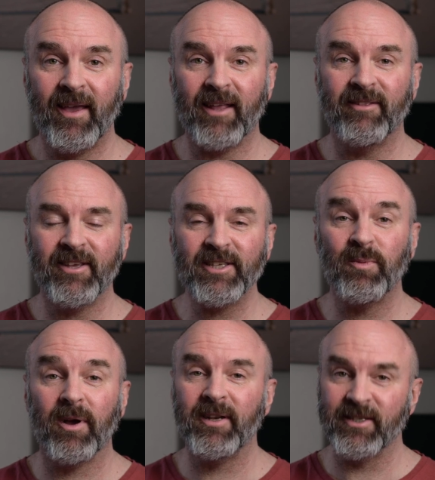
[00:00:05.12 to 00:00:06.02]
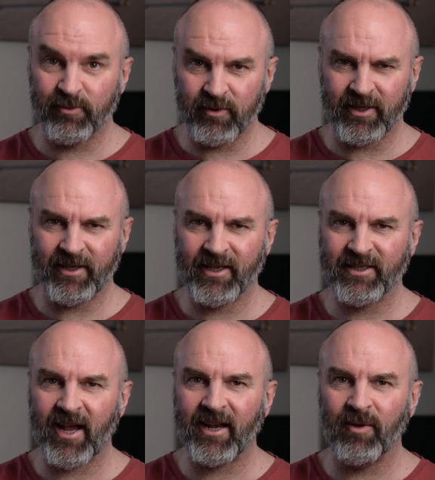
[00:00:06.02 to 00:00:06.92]
And this one is a really
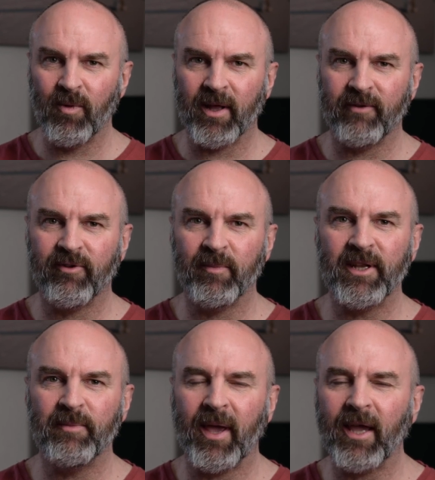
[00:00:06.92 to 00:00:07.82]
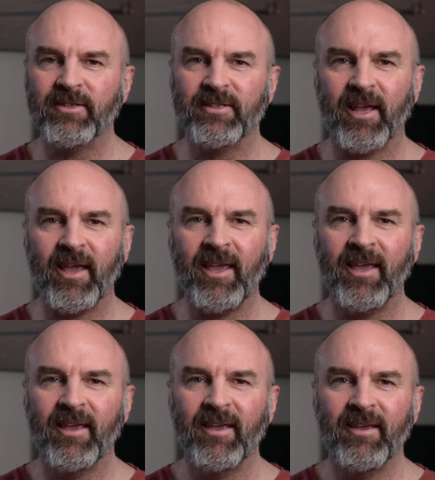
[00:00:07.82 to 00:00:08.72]
exciting one for me to make
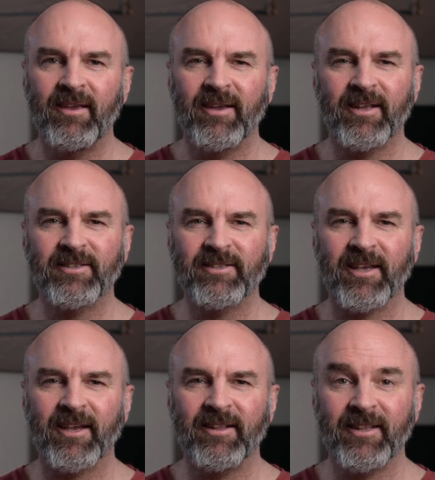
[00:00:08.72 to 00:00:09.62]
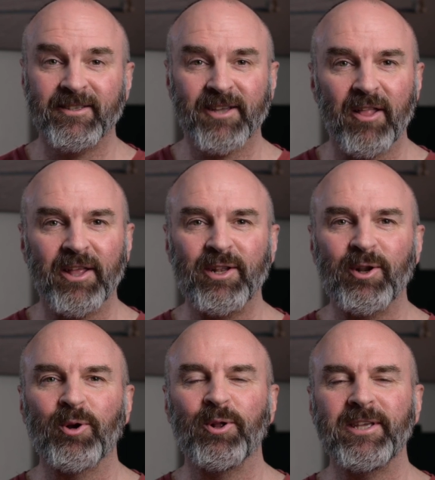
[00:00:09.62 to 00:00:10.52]
today. It's, uh, let's call it
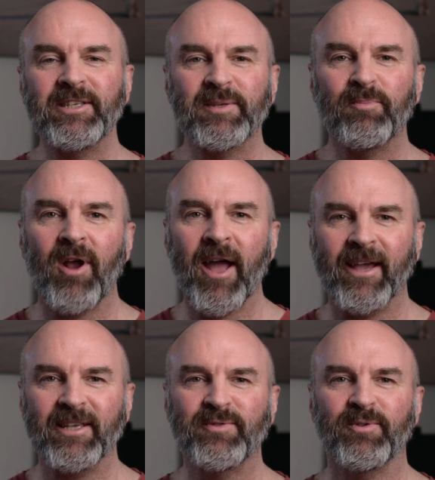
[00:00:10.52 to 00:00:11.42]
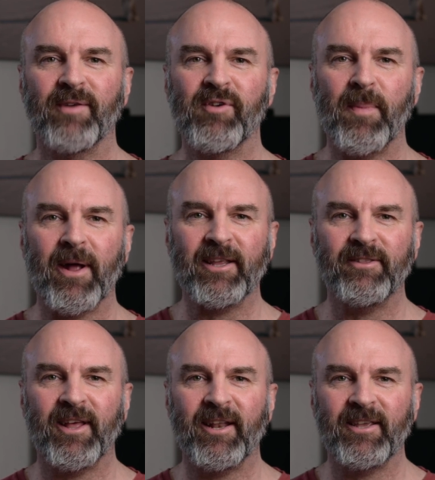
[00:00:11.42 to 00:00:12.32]
an early surprise for everybody
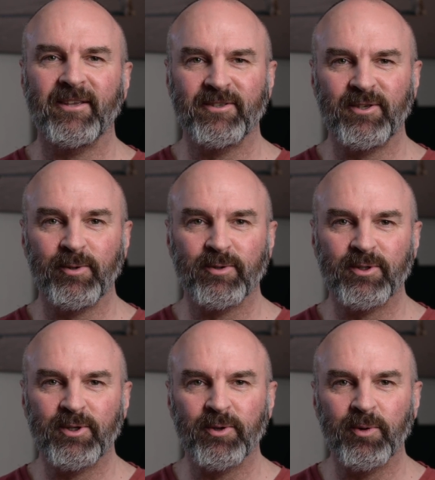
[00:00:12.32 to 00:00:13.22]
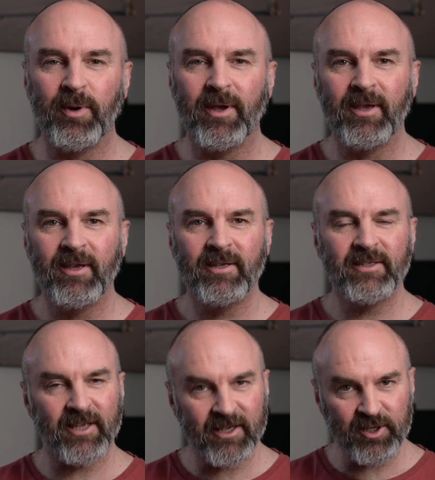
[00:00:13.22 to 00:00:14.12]
that is used to
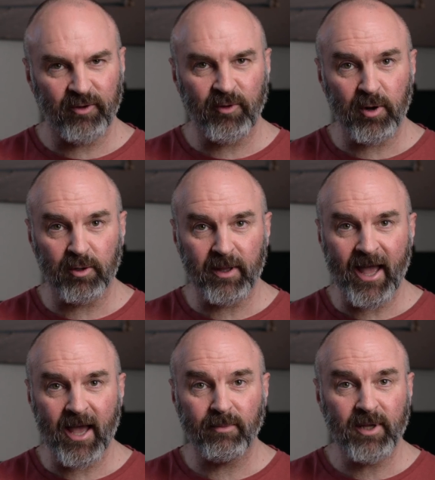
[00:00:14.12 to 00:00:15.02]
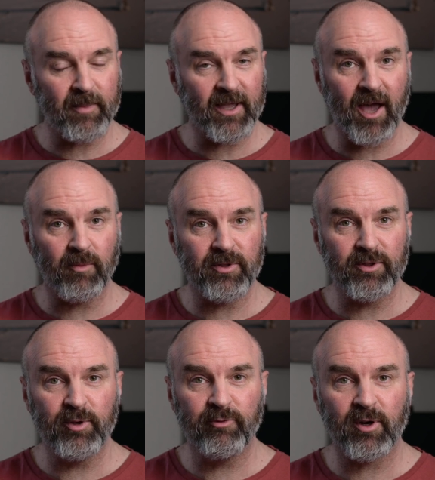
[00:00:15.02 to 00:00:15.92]
DxO Photo Lab coming out
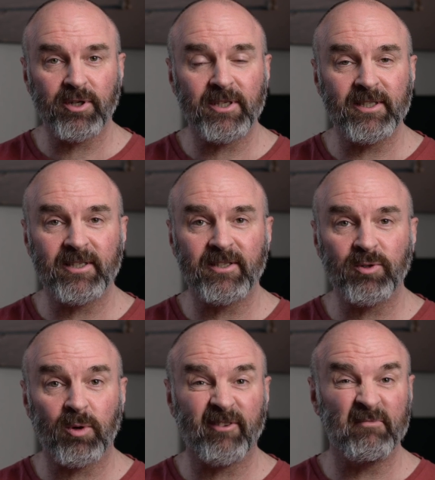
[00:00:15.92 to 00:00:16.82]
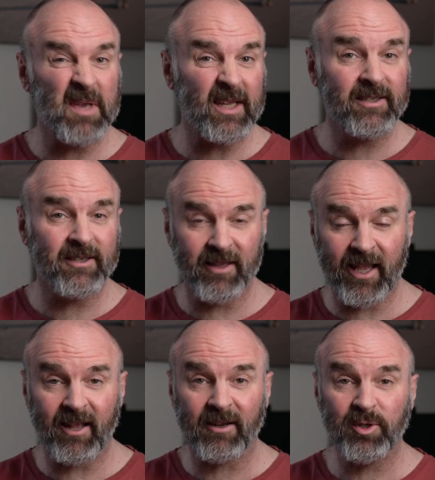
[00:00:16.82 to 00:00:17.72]
with new versions in sort of mid to
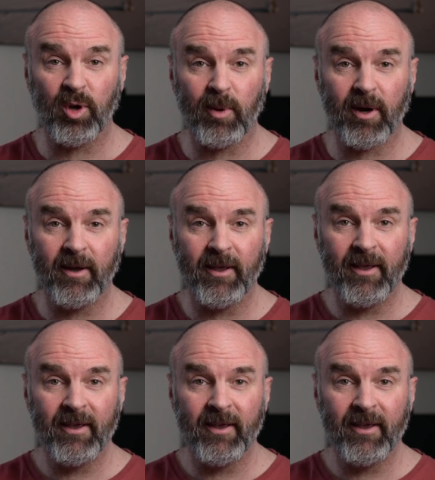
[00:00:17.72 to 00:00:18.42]
late October.